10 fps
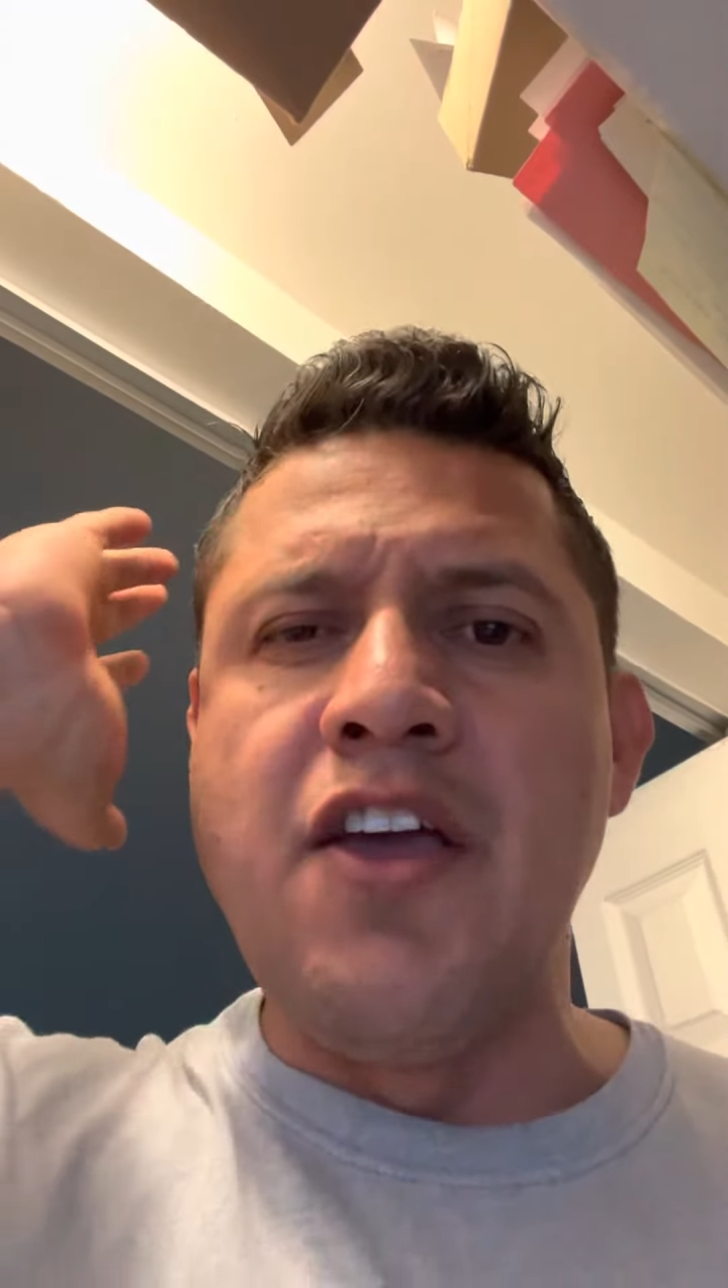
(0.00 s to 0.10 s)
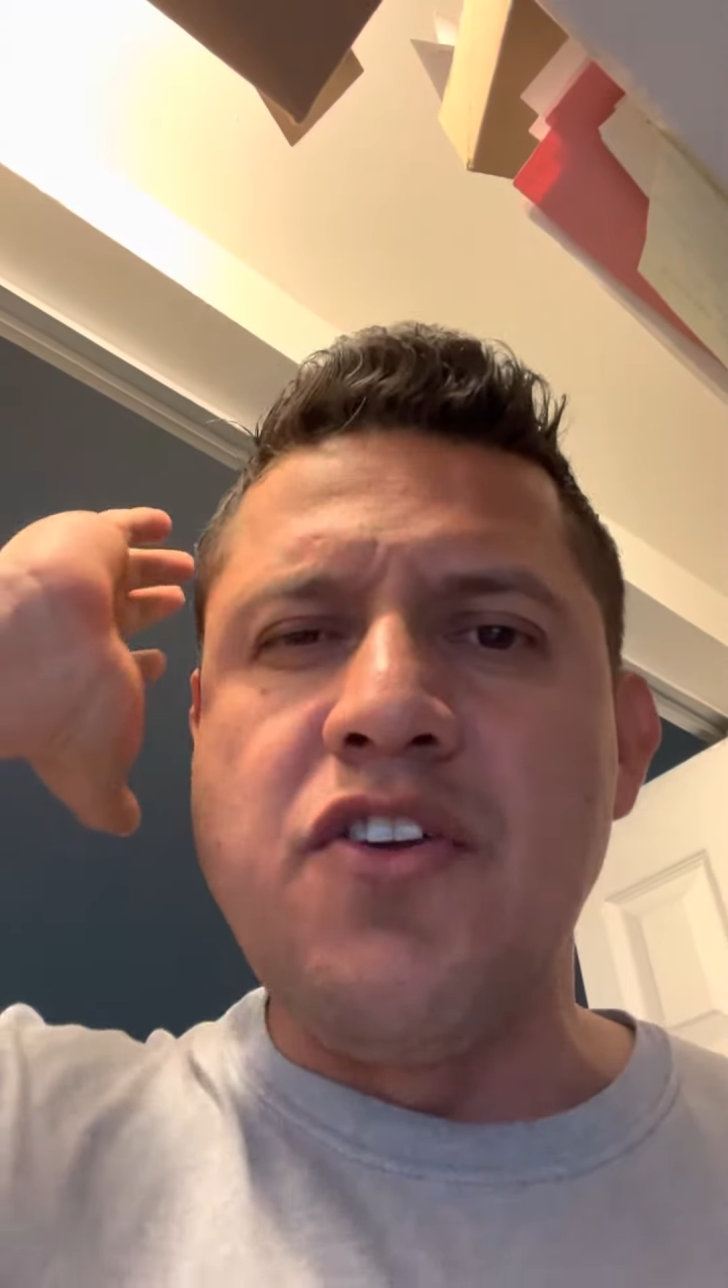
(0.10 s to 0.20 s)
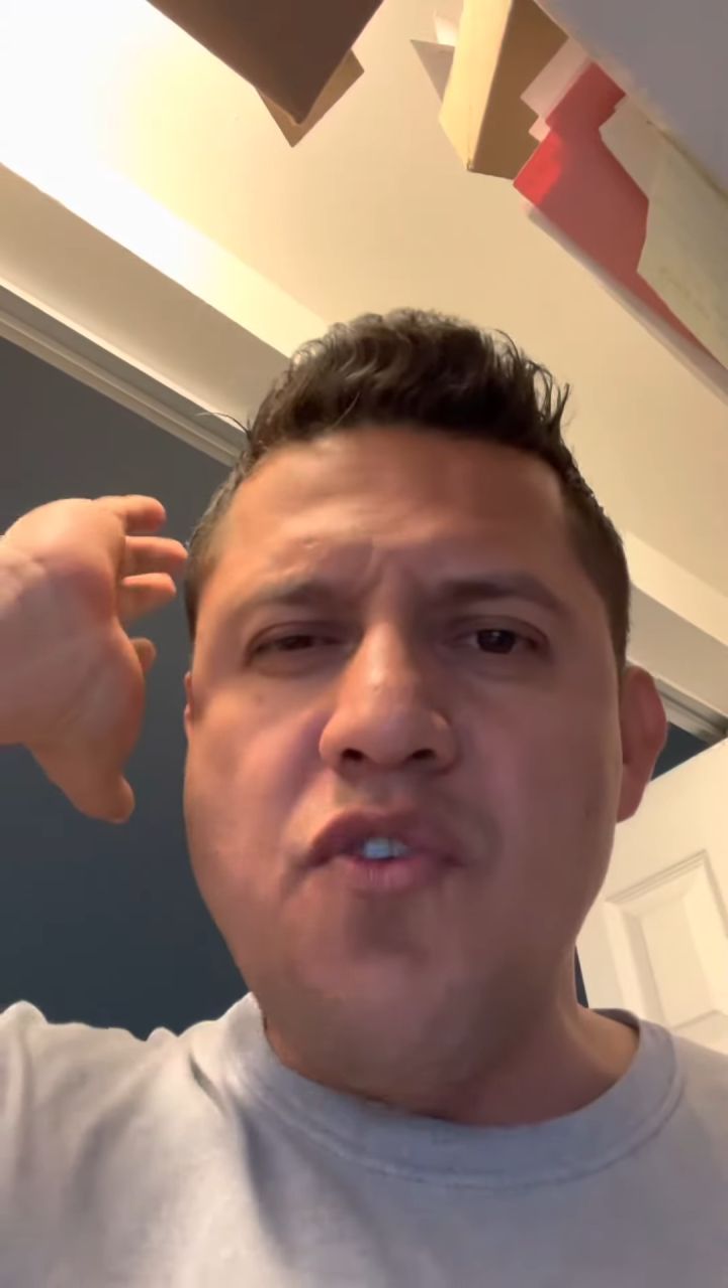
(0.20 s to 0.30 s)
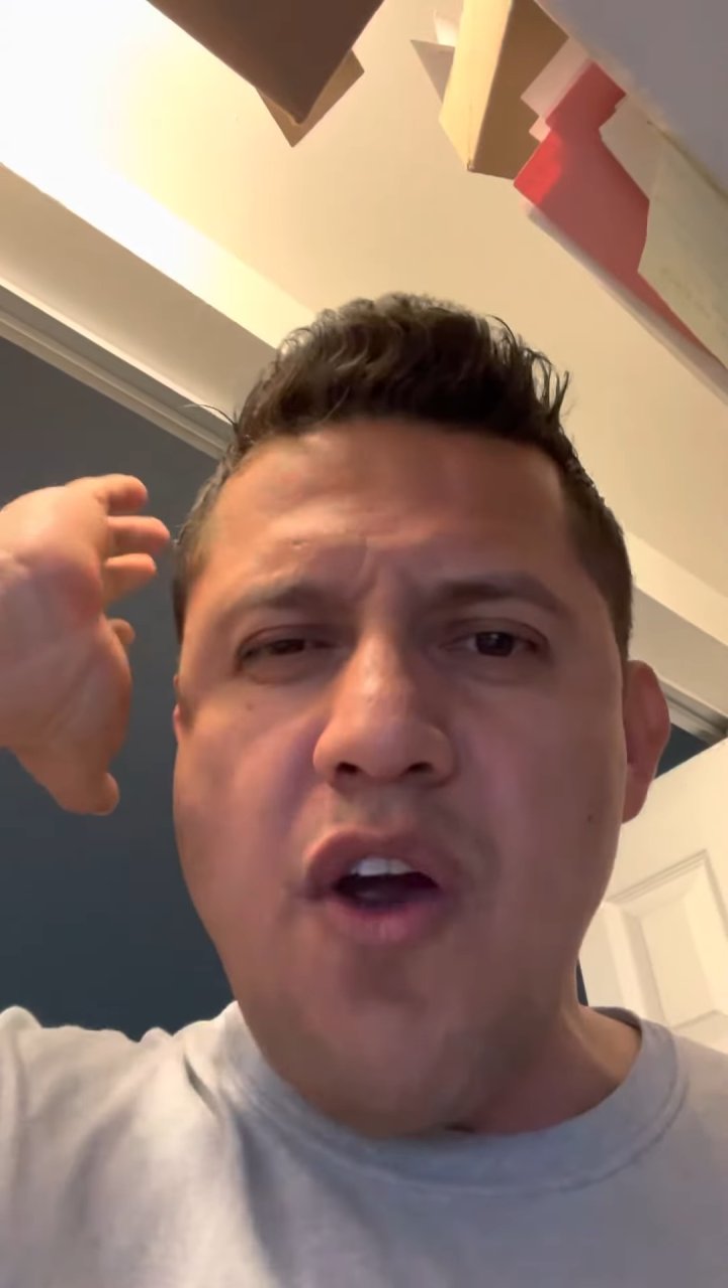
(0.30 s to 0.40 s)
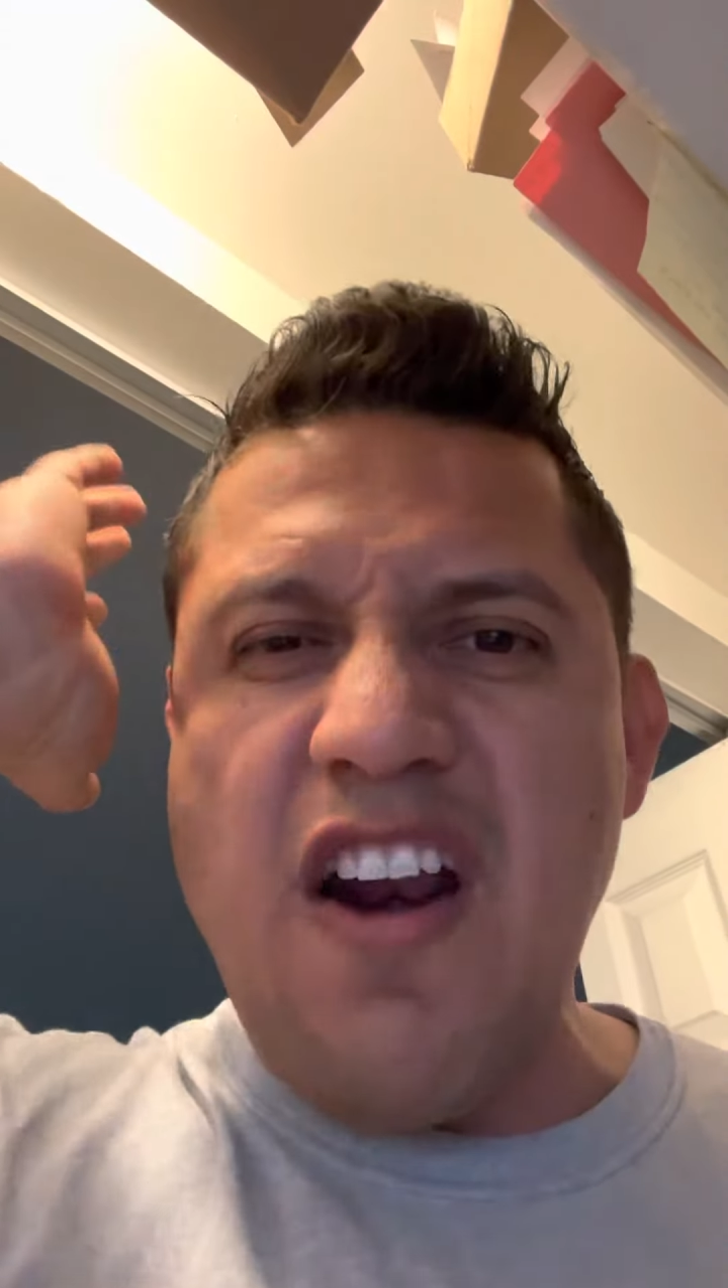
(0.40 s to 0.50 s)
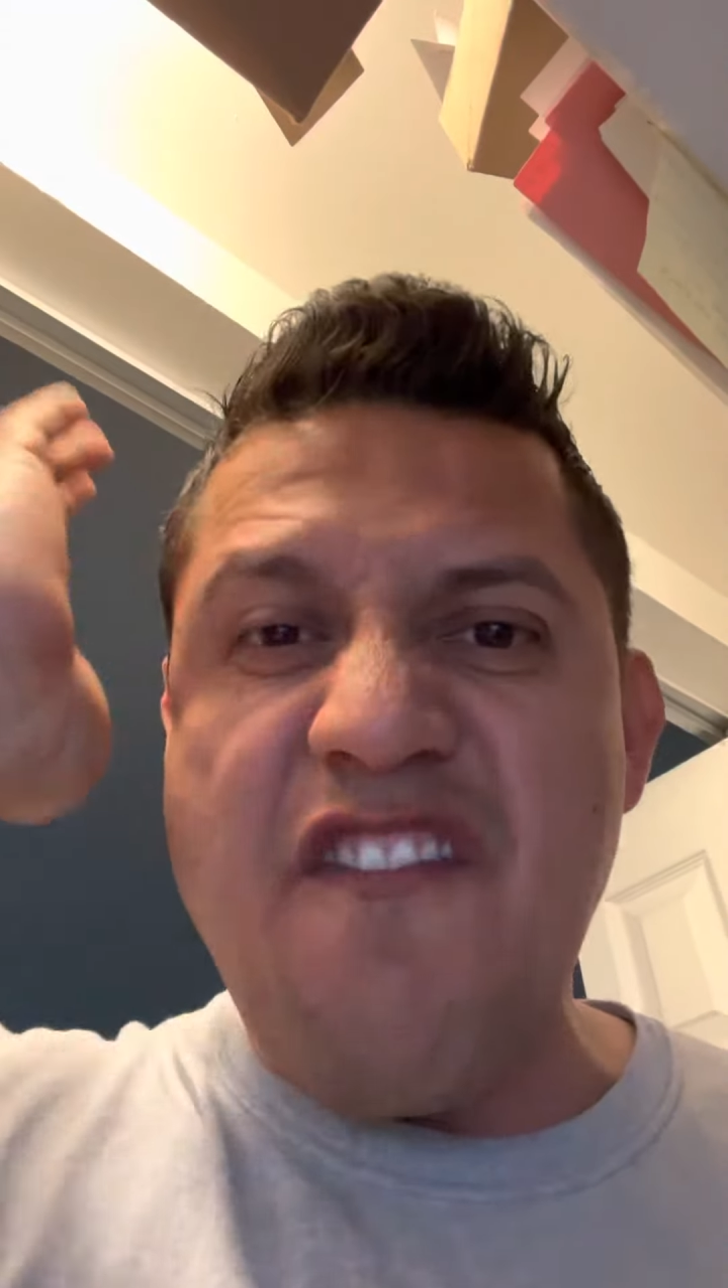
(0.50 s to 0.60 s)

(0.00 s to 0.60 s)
You are